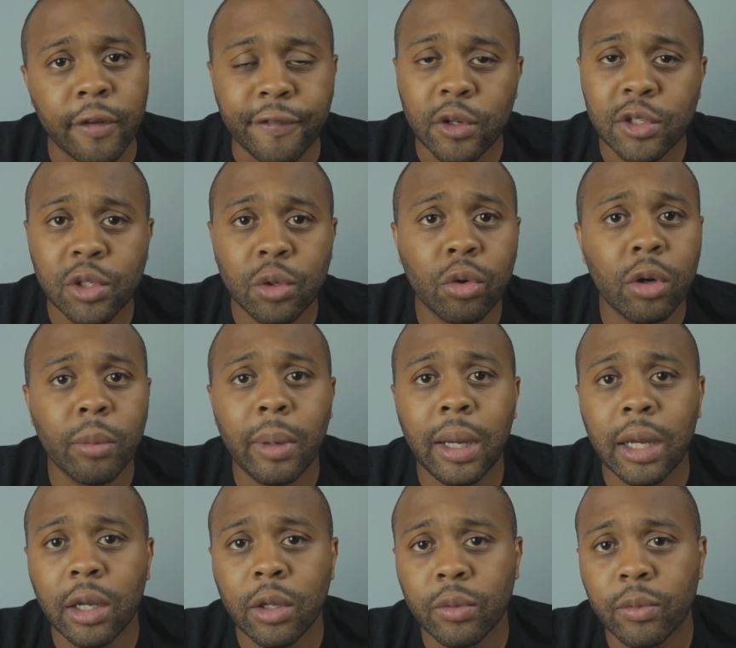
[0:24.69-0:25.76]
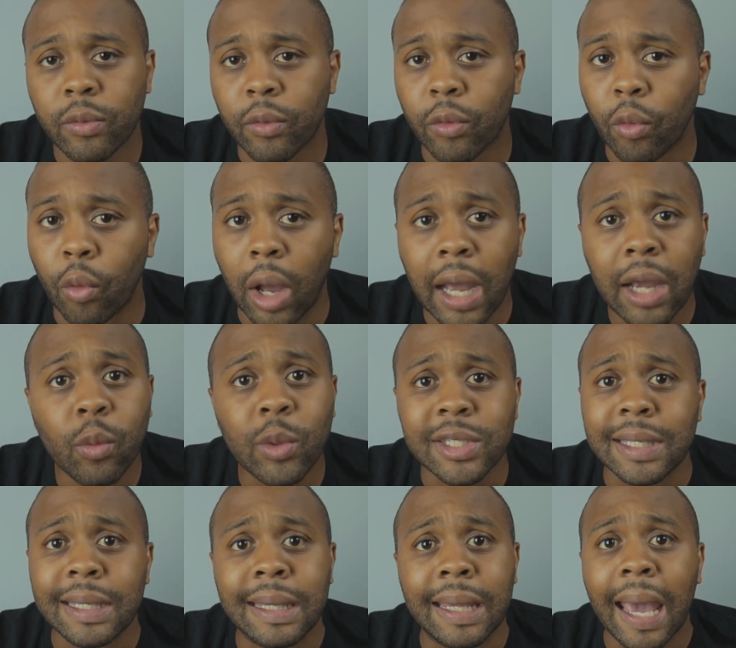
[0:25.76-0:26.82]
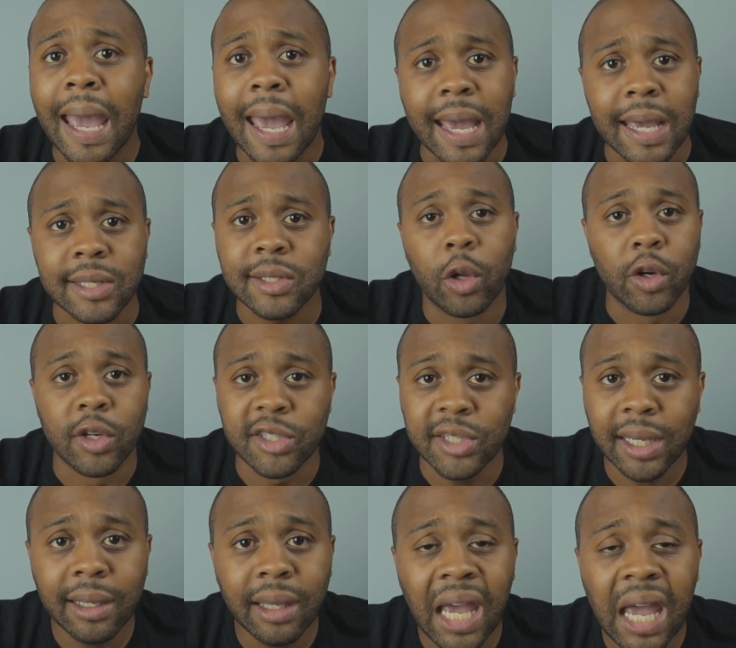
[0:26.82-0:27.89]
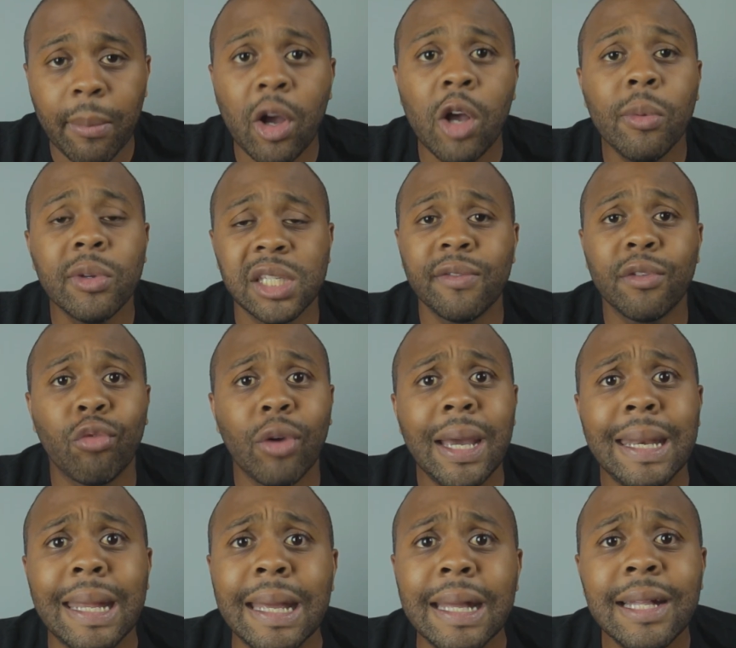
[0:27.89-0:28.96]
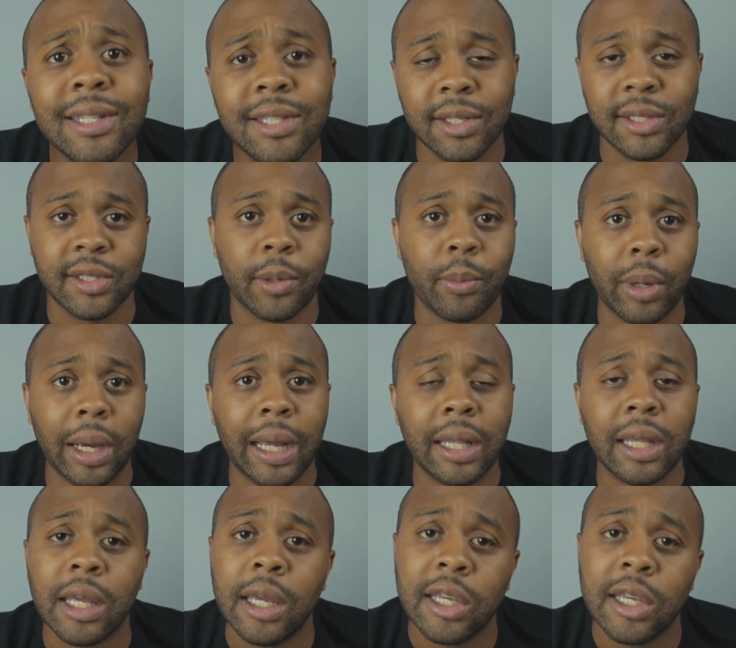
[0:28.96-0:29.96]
first quarter mile, I was gassed. On the second lap, almost even ran into somebody.